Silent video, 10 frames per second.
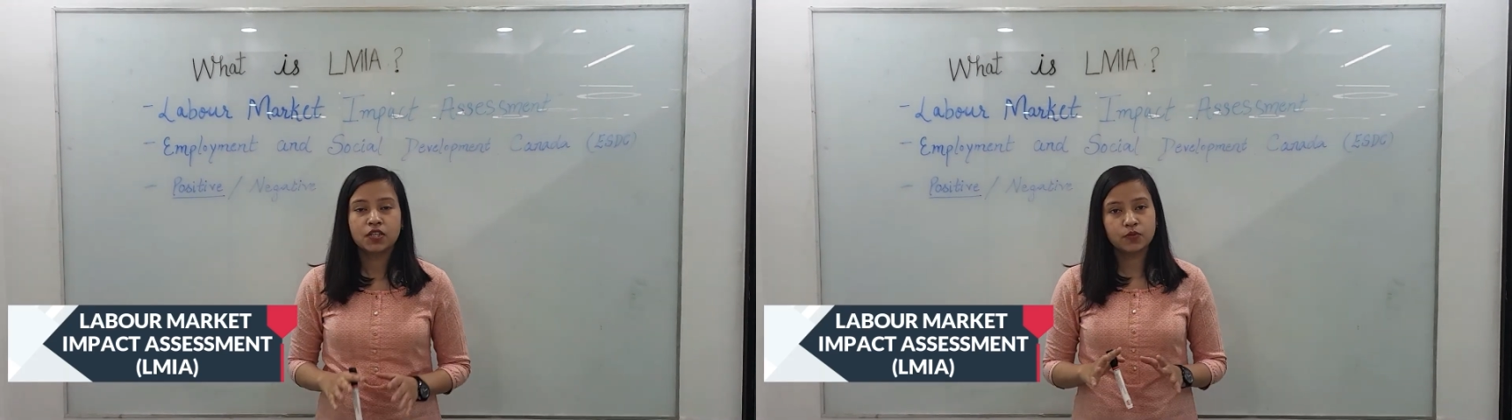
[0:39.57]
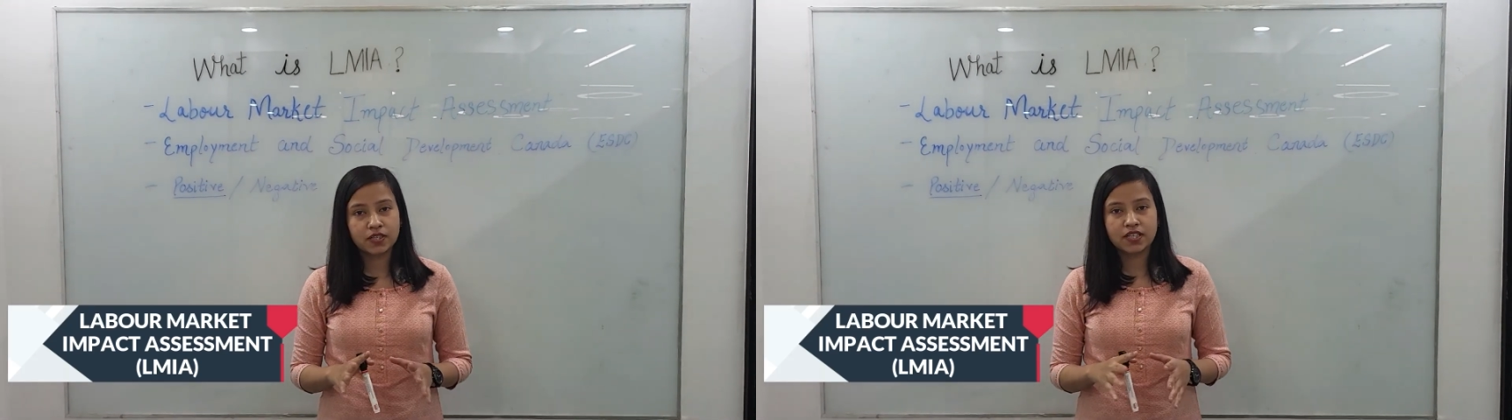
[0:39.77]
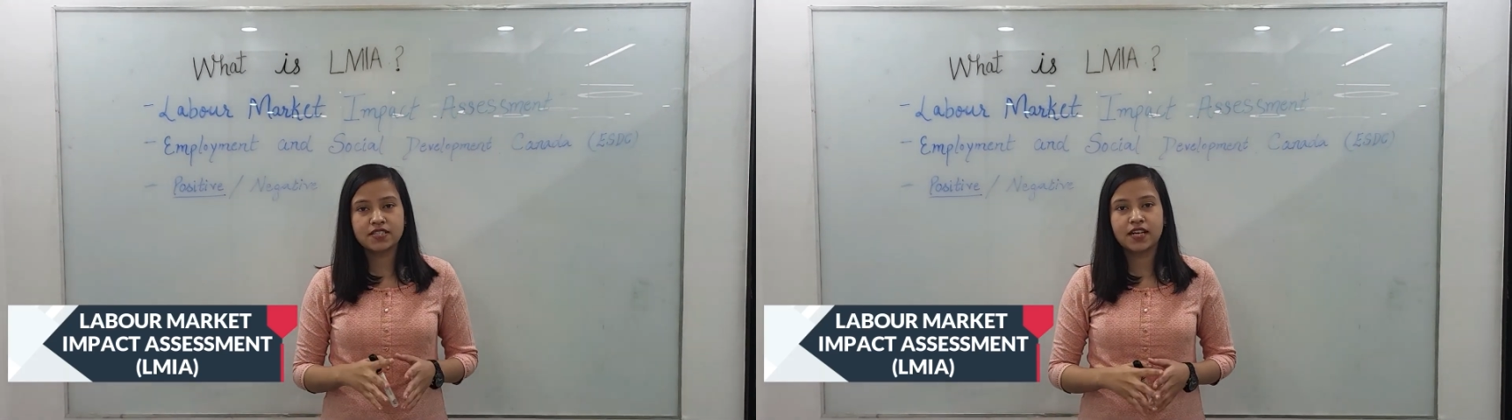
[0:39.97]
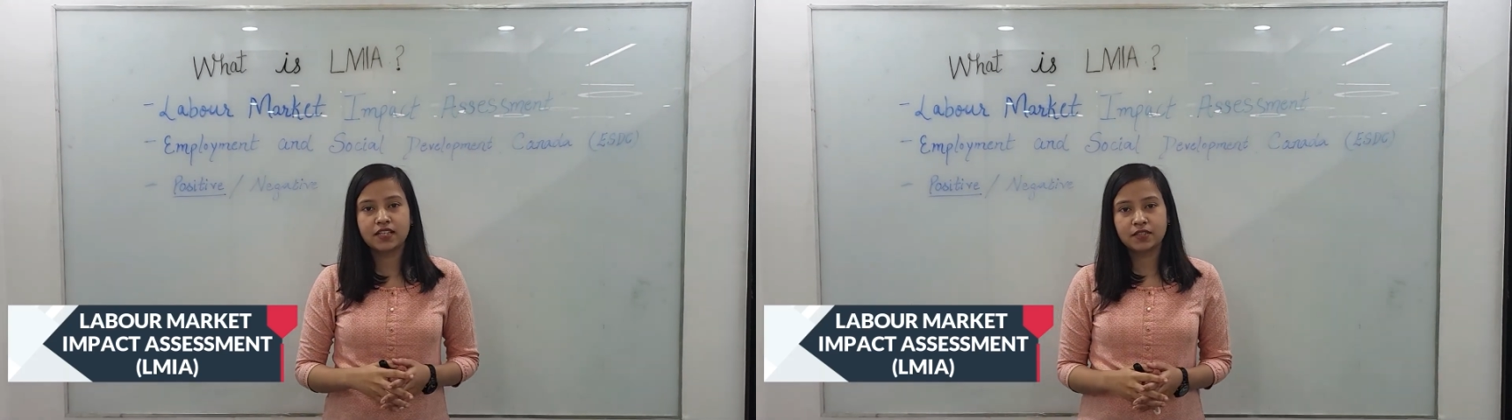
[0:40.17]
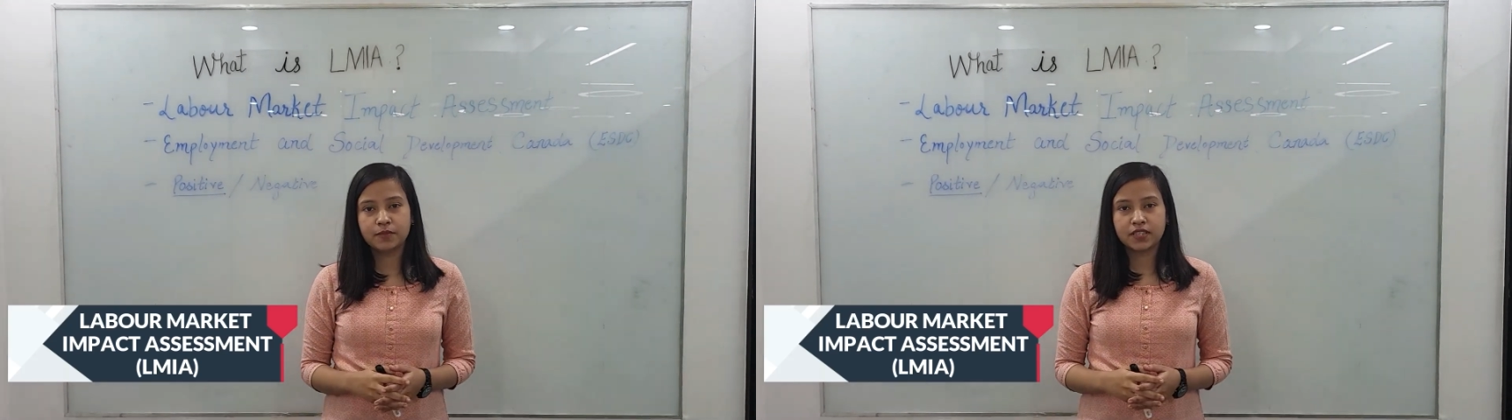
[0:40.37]
To
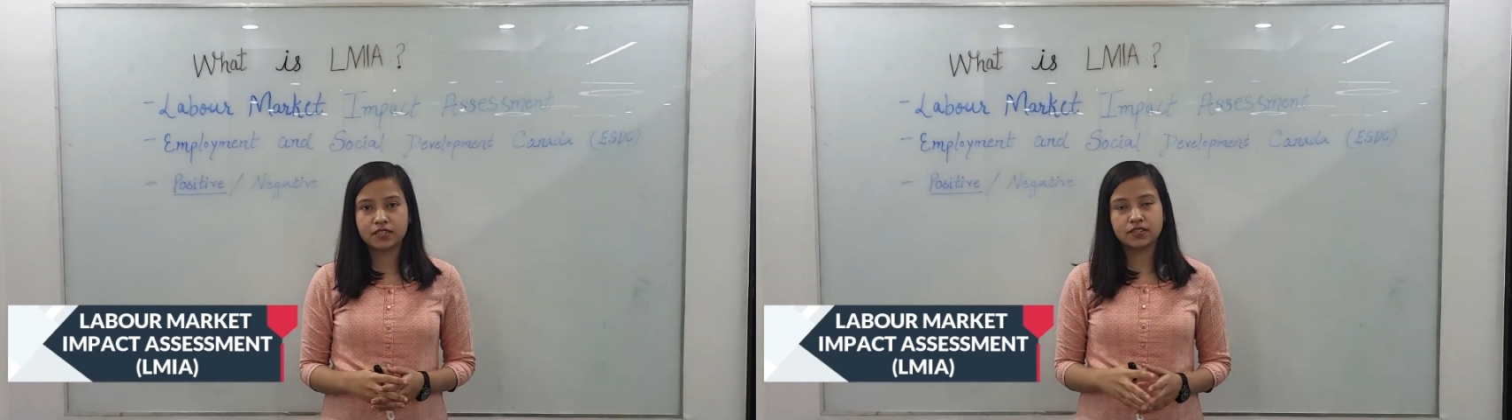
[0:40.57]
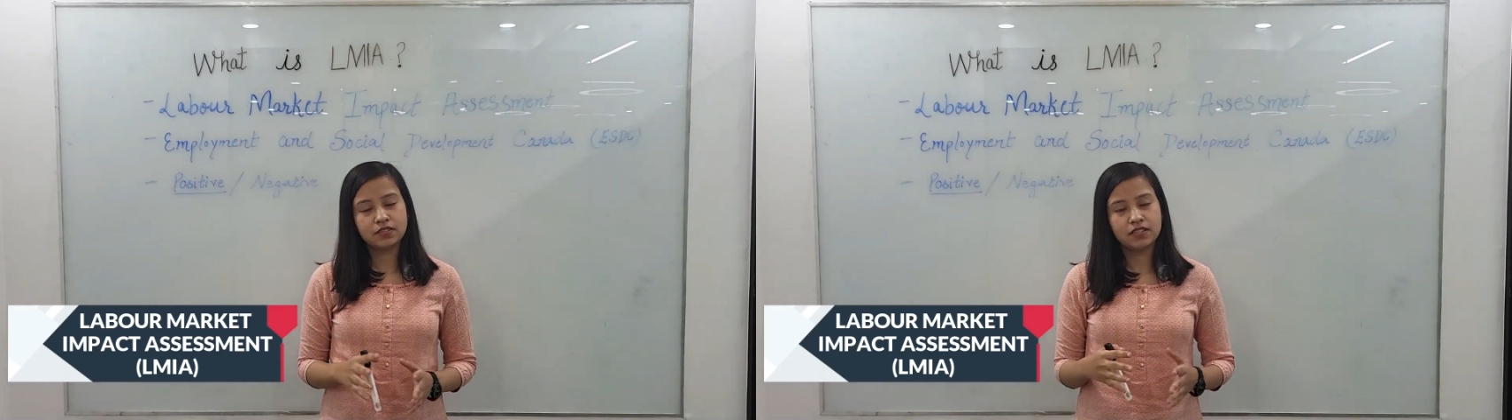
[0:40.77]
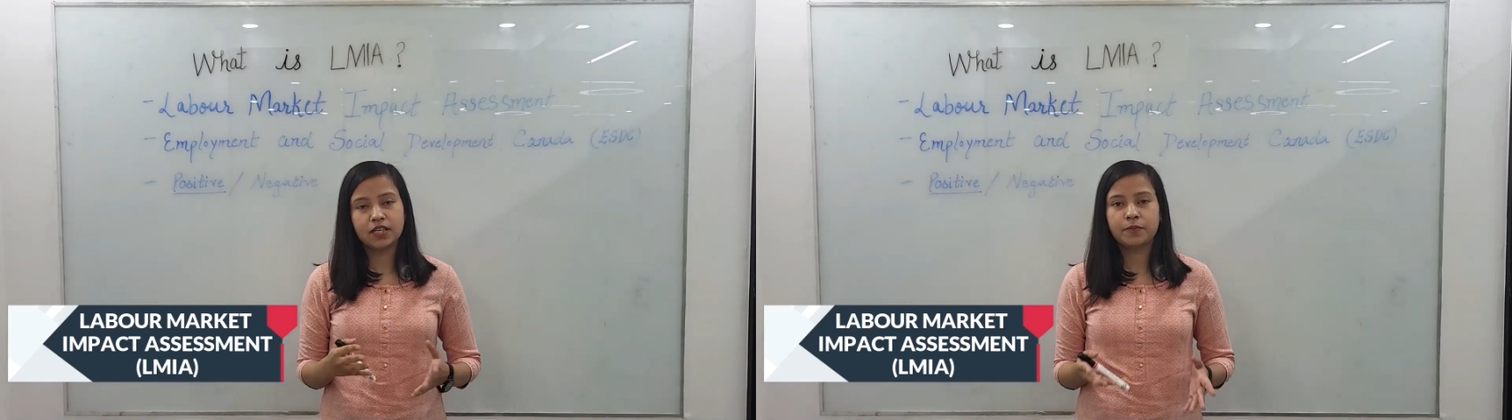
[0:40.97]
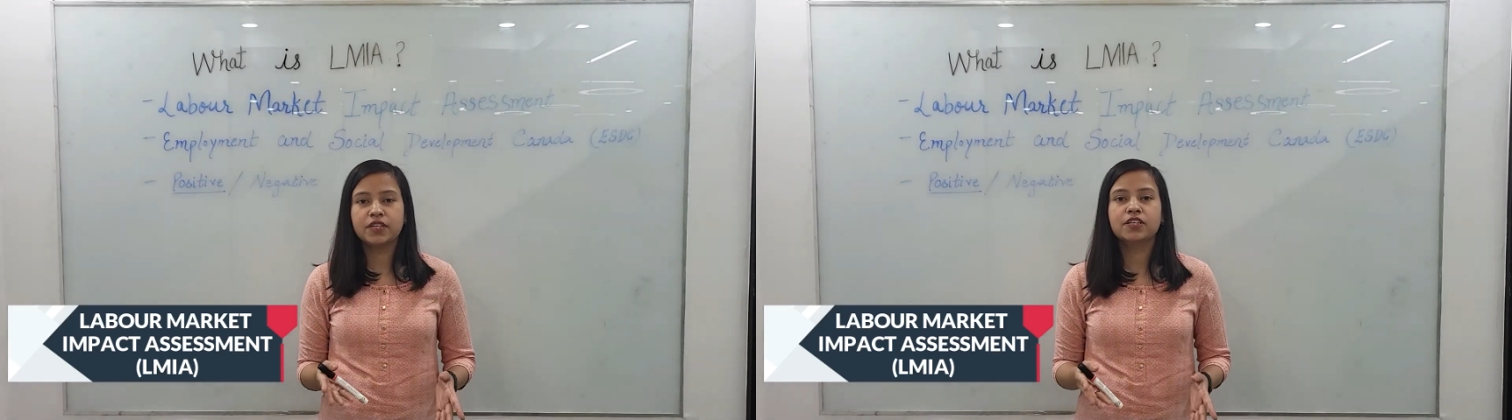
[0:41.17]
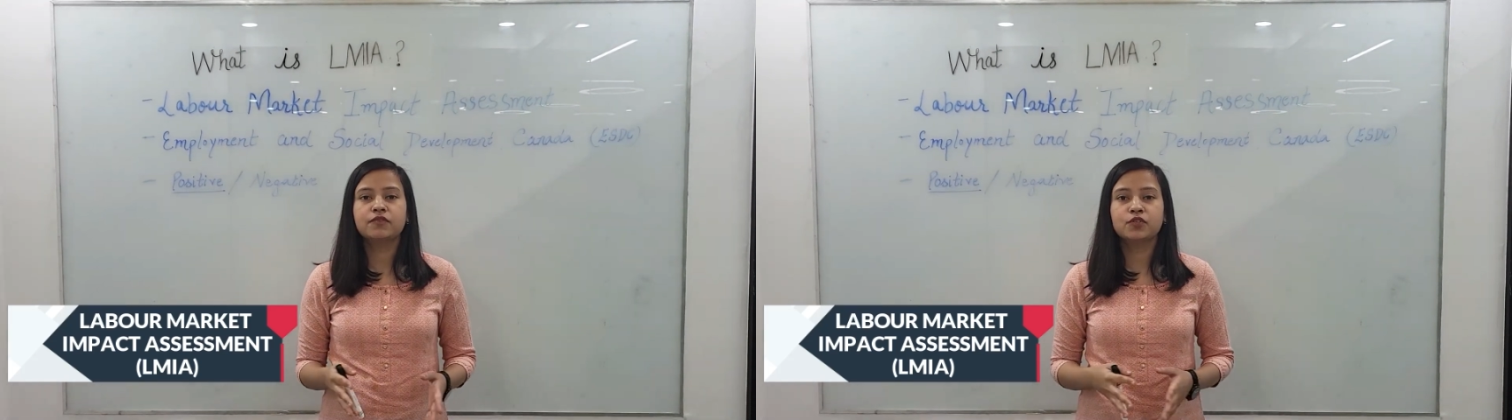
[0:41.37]
understand it better, let
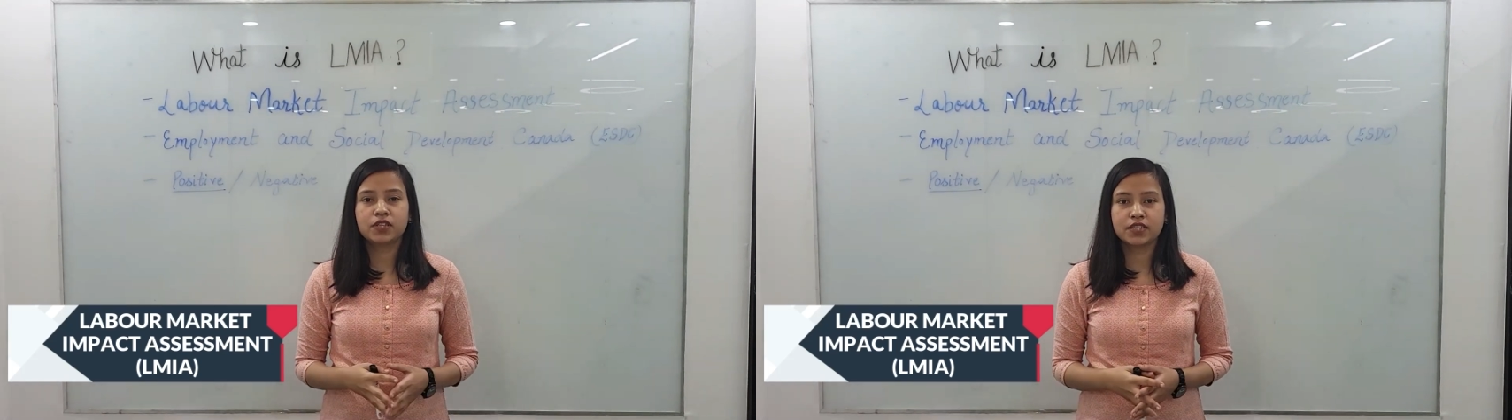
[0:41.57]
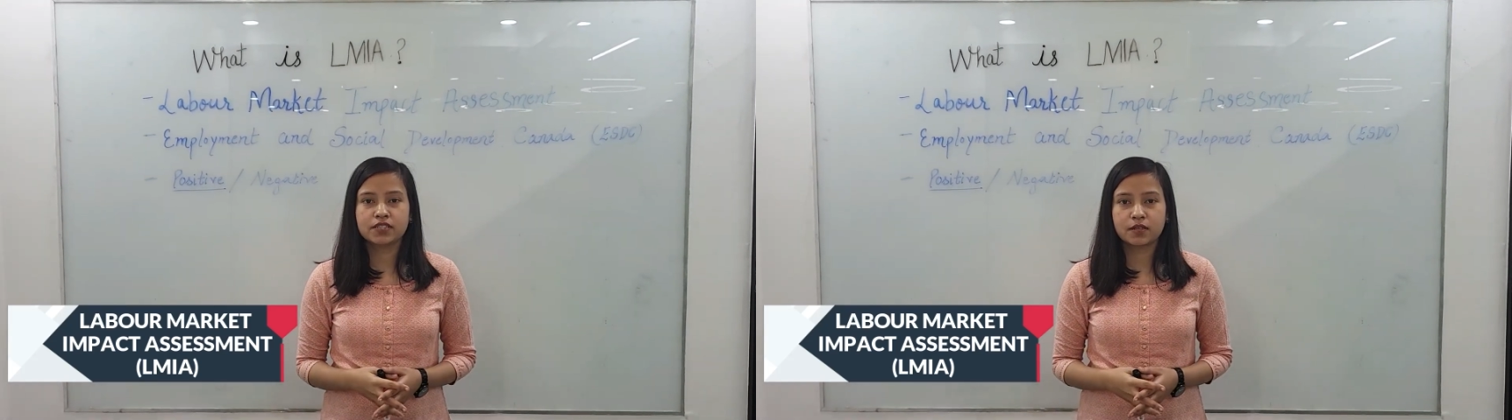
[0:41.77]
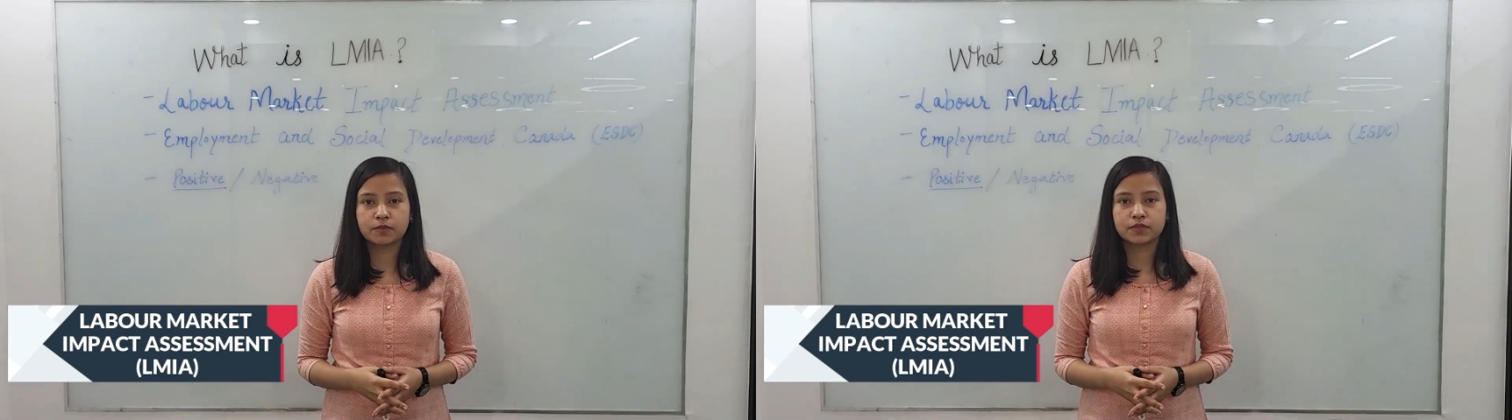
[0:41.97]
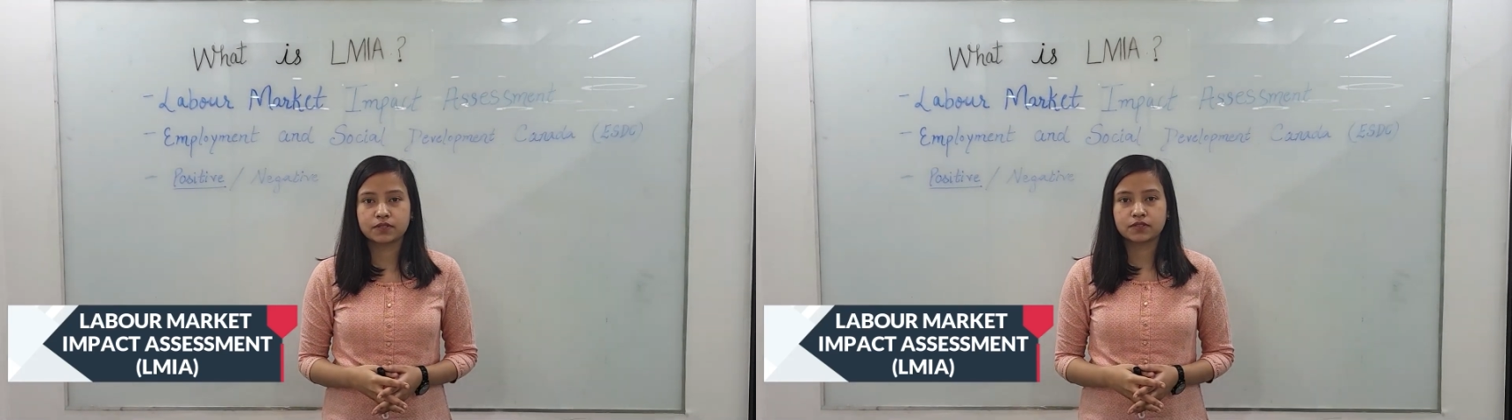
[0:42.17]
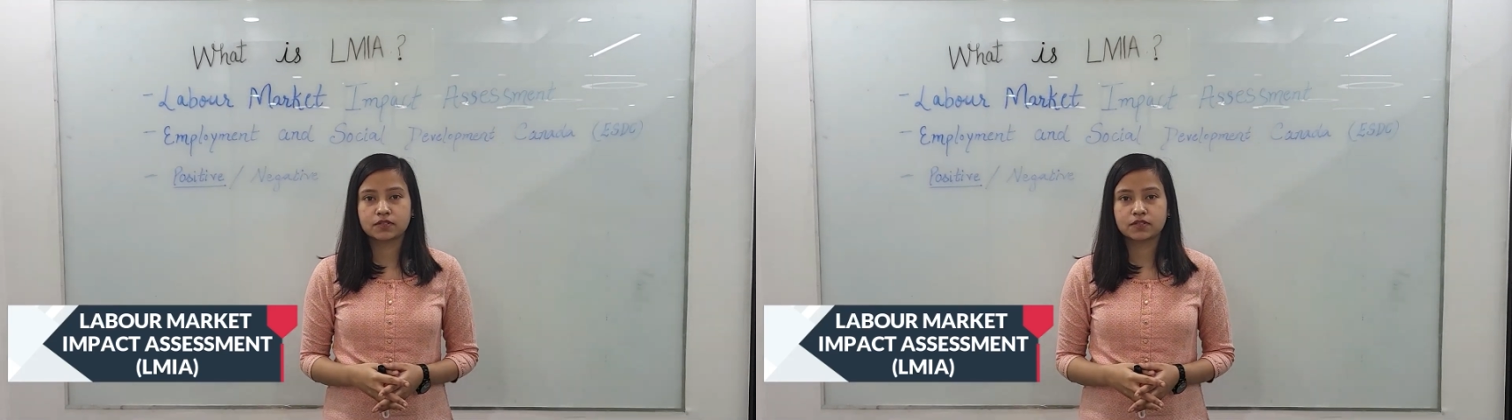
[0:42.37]
me give you an example.